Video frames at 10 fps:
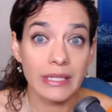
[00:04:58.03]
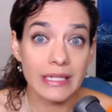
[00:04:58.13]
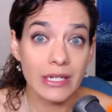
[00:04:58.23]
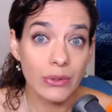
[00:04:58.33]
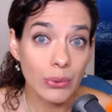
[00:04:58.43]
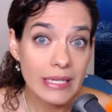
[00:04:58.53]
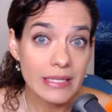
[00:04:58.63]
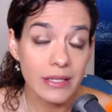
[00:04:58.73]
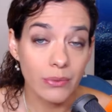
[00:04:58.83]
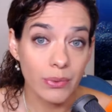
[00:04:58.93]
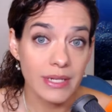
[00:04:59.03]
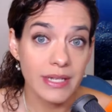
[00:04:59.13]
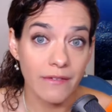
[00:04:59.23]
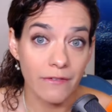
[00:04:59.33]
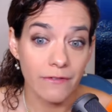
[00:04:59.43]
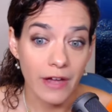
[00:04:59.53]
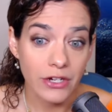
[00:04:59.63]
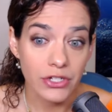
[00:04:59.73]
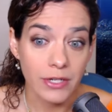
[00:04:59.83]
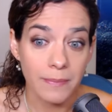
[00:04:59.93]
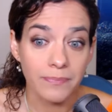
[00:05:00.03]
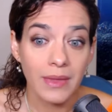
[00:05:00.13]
decrease the risk of infection.